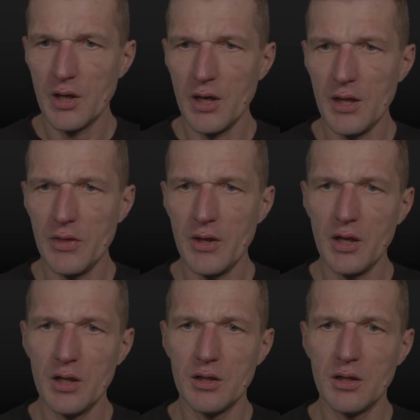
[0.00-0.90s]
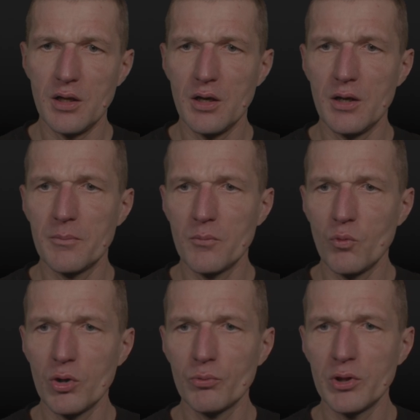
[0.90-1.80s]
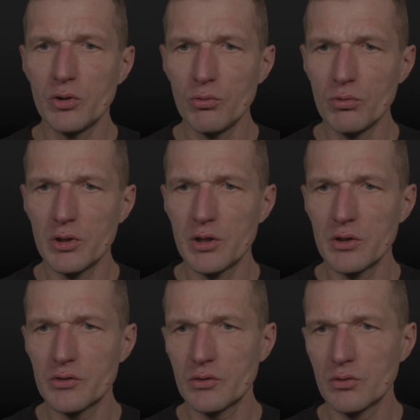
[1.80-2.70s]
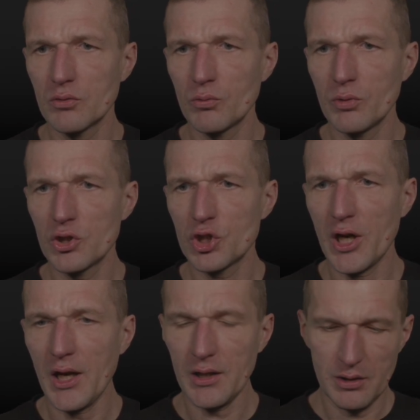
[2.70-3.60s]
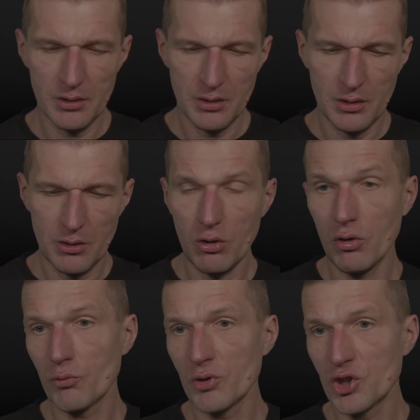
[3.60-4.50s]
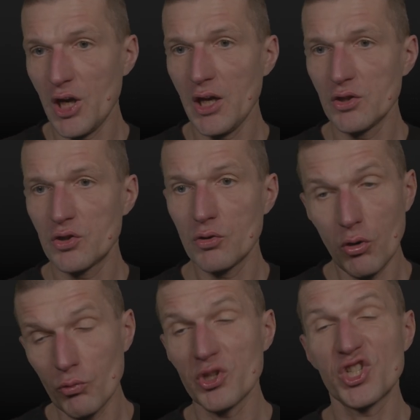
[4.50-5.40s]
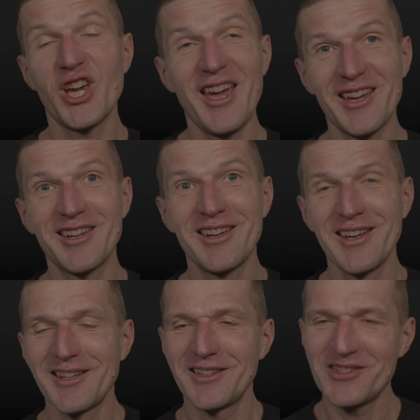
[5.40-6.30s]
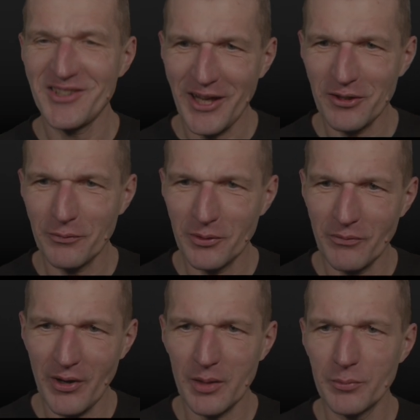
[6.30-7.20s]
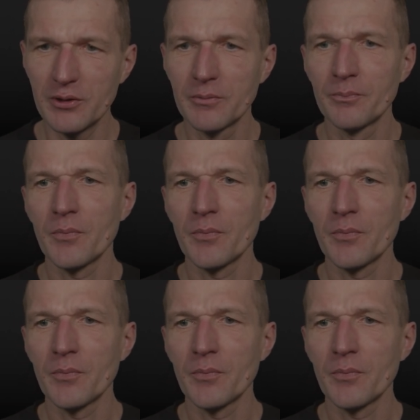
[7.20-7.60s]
And then what we do is we check, or we change, or we check the state of the variable